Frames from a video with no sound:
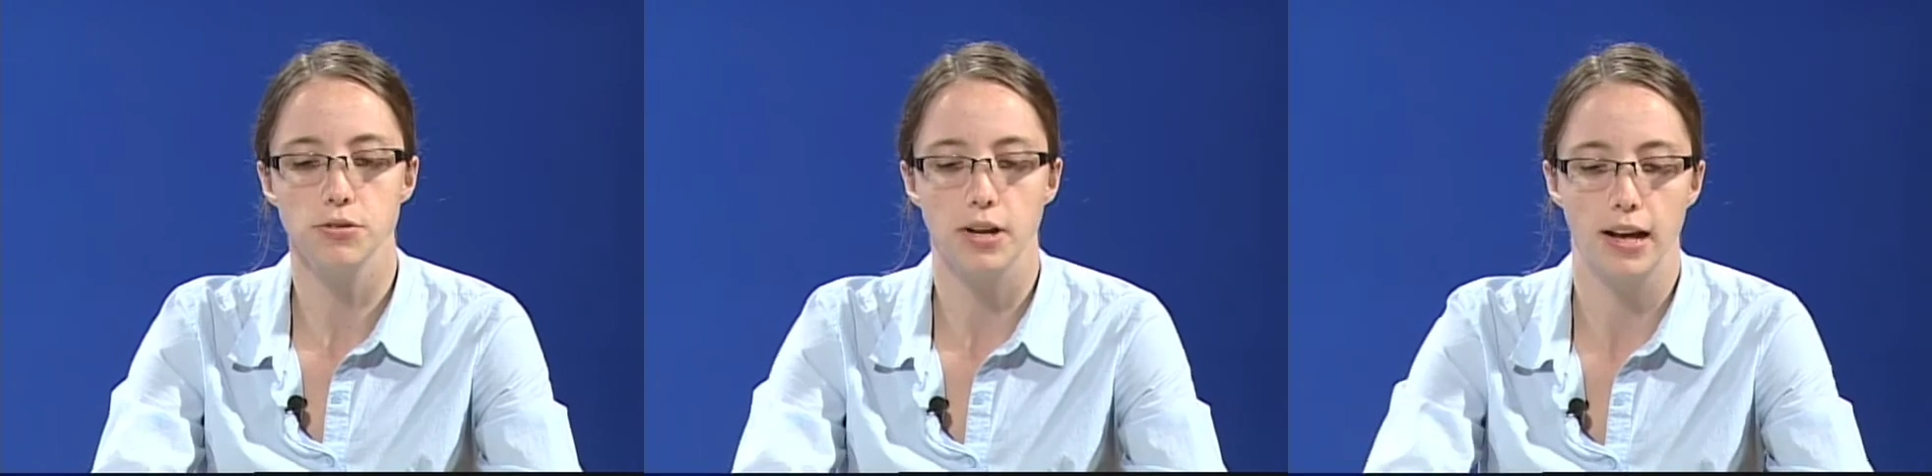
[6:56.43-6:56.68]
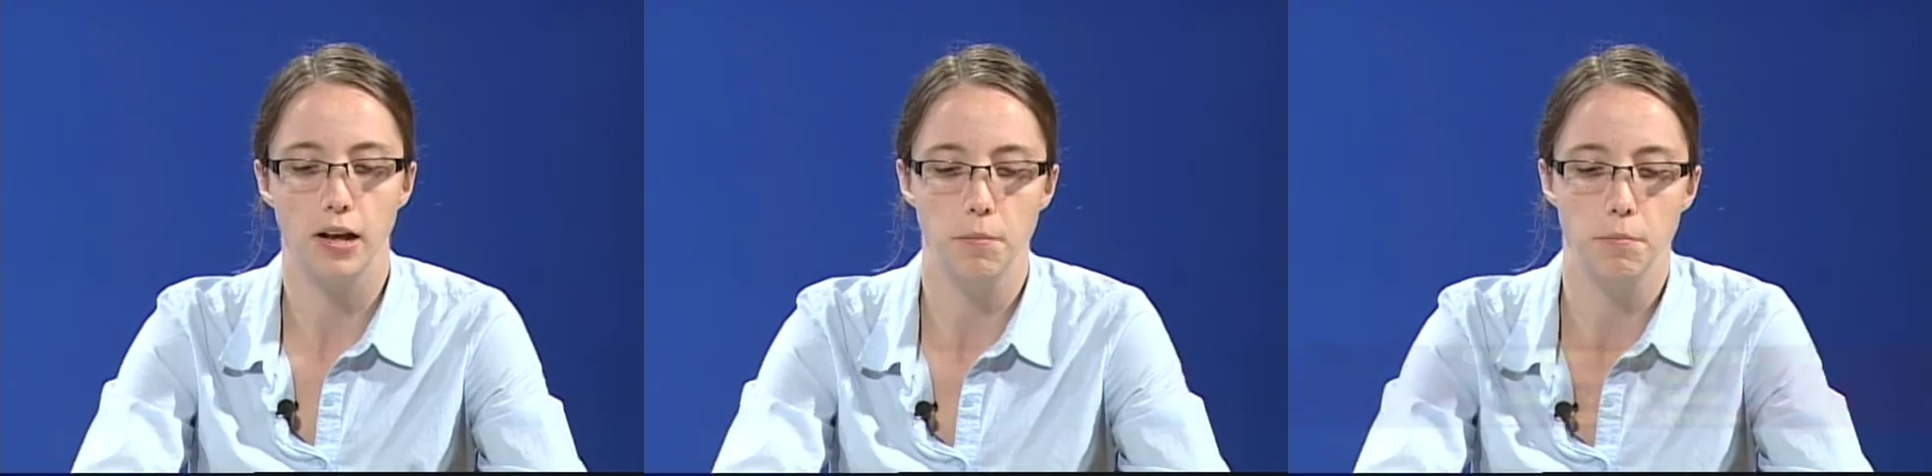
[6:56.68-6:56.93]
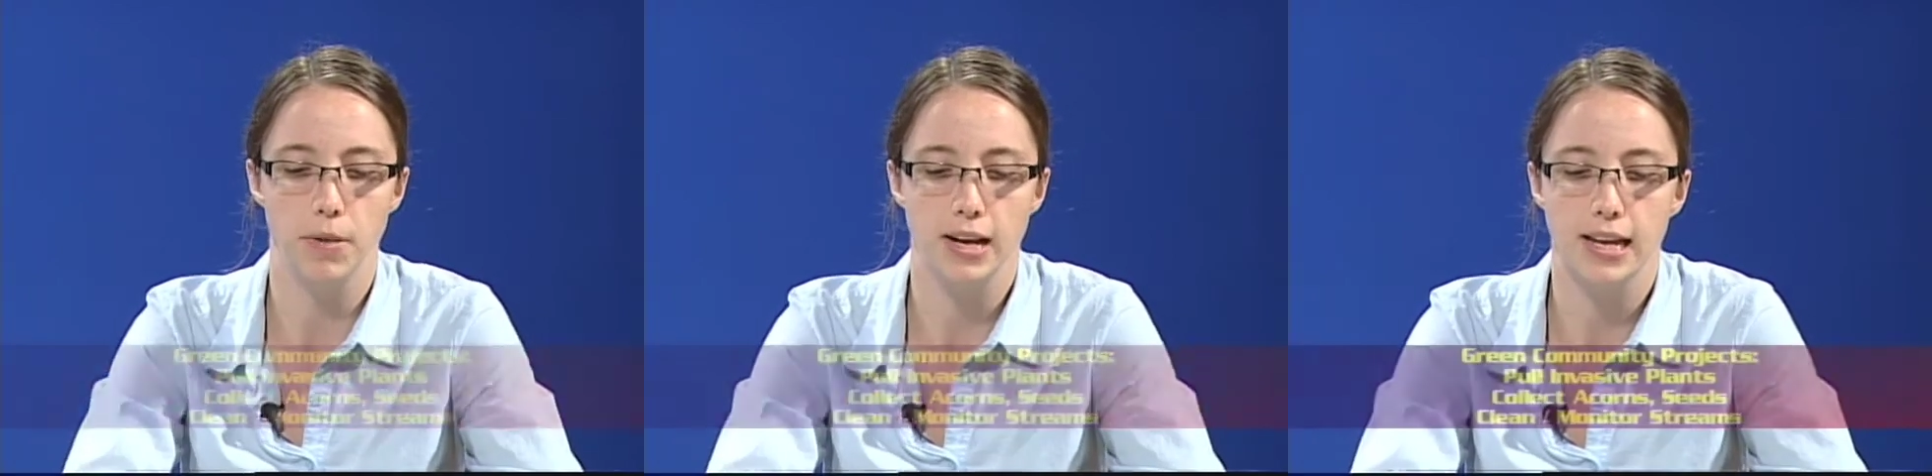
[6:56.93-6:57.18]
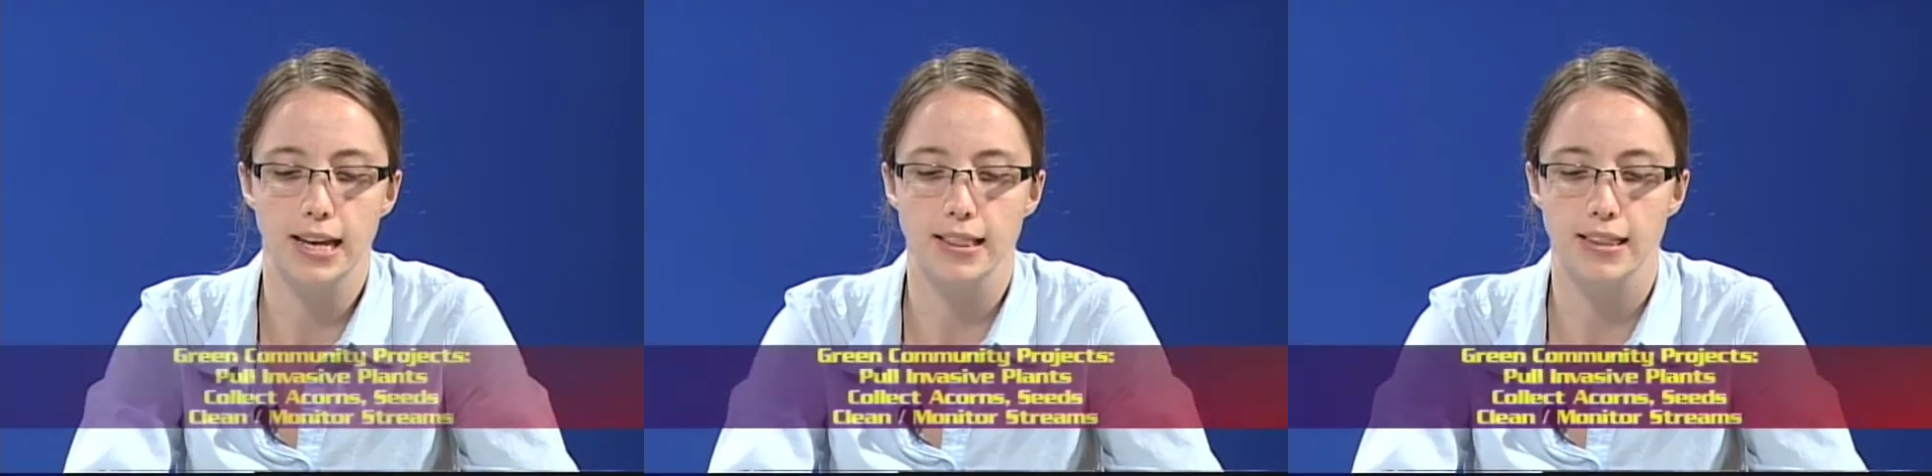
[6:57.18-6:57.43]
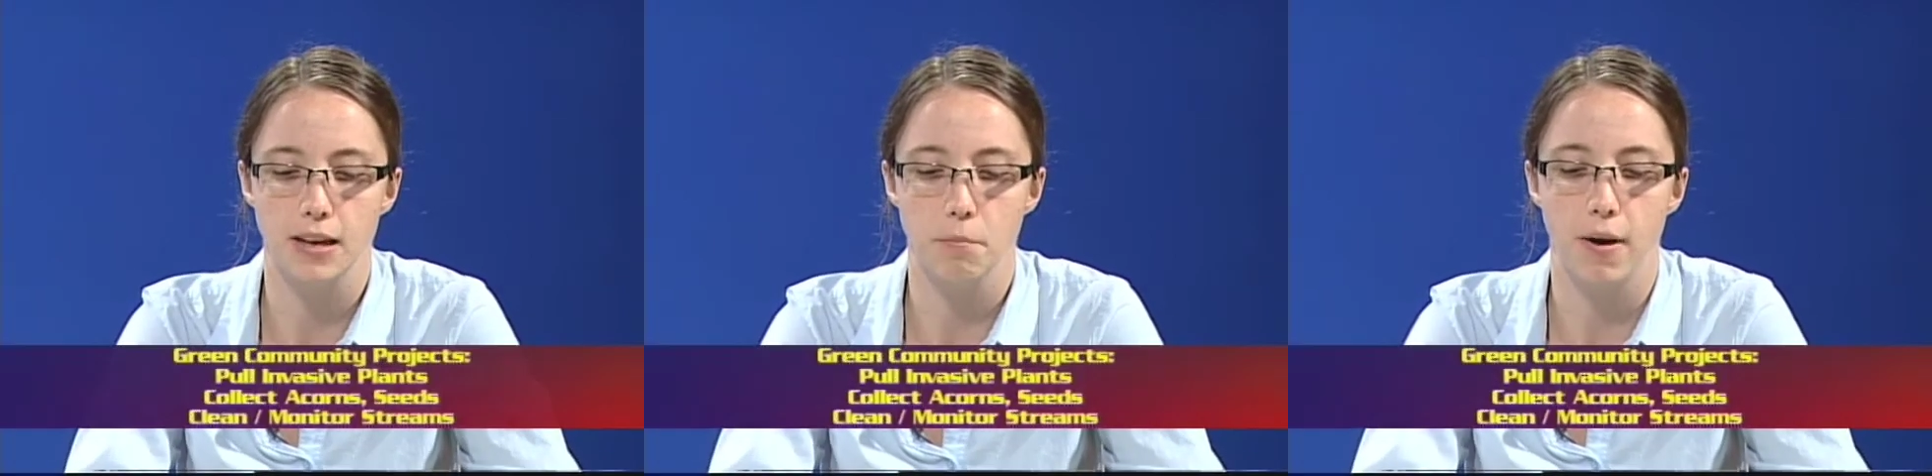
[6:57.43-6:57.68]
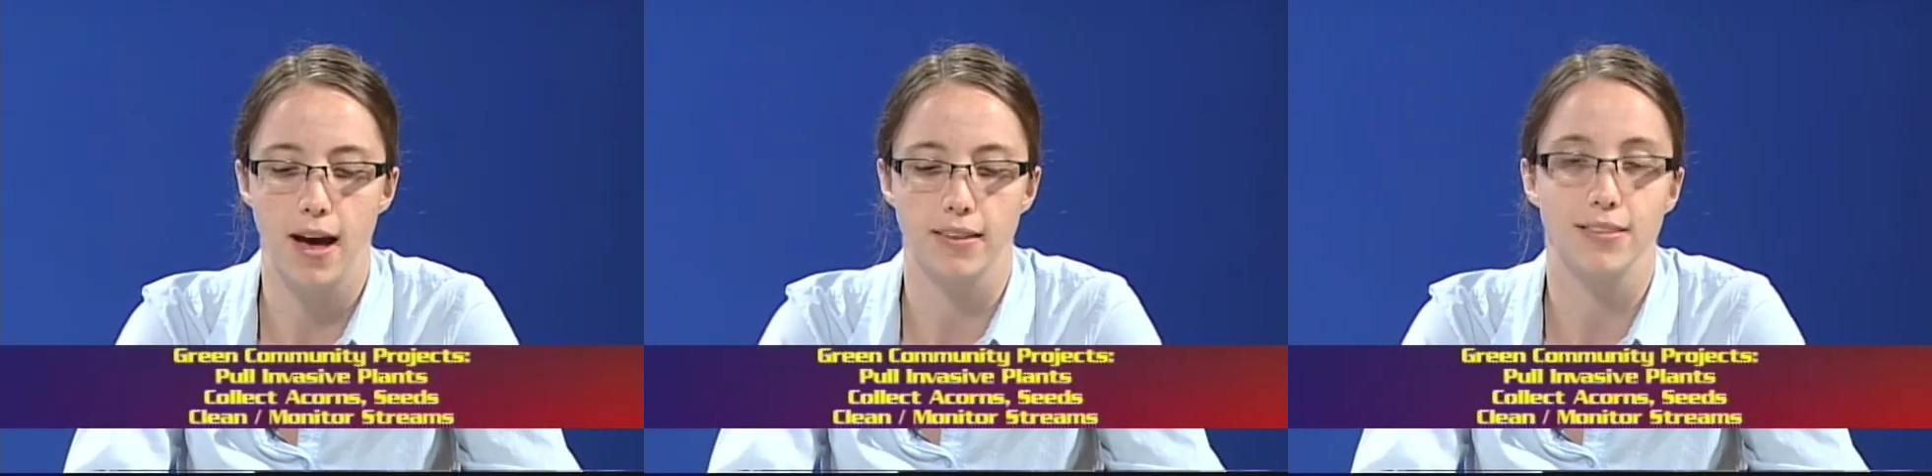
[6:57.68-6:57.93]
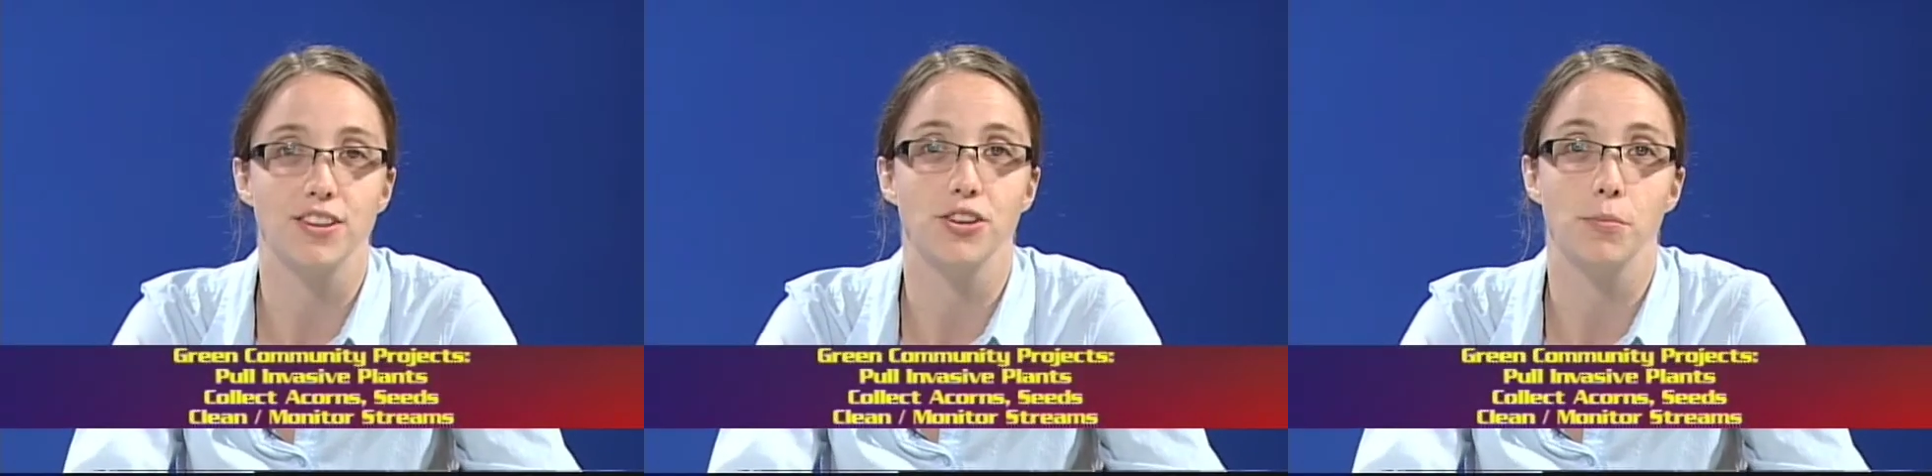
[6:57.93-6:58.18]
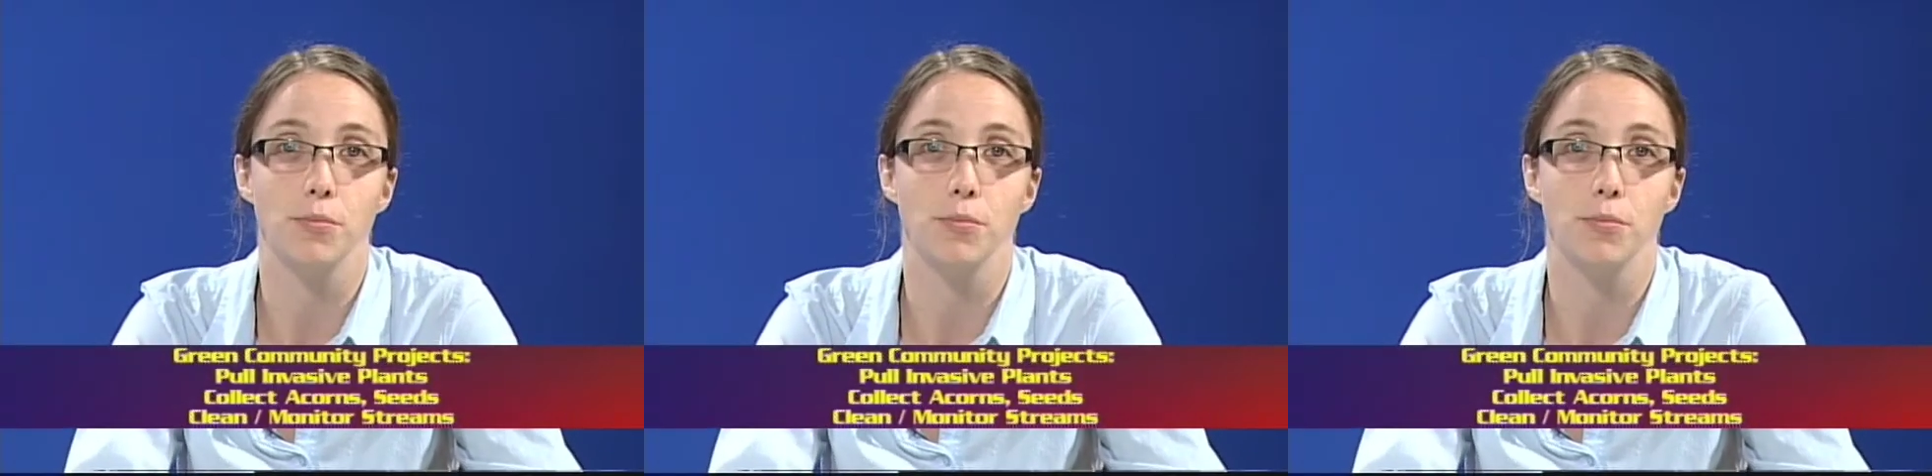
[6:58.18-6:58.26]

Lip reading: to help mitigate the impact that